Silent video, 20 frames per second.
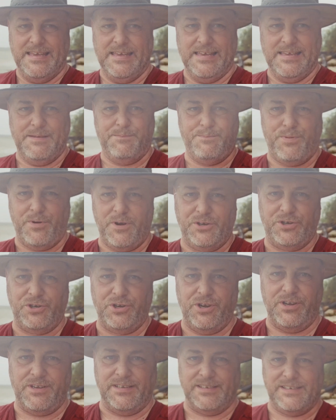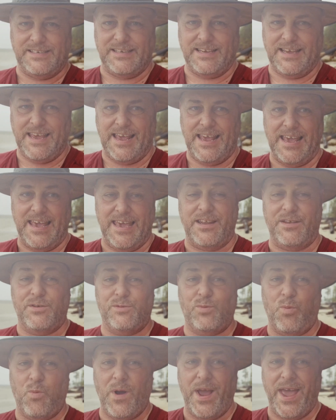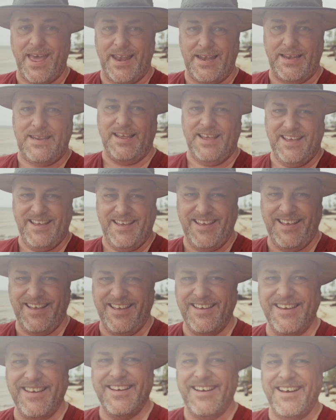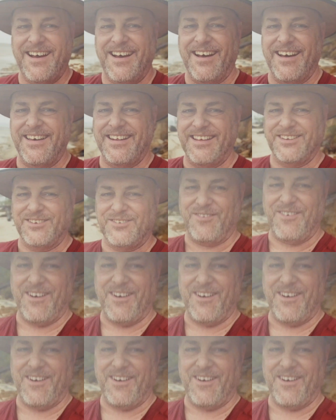when I hit the other part. We actually had a storm coming in. There was some thunder and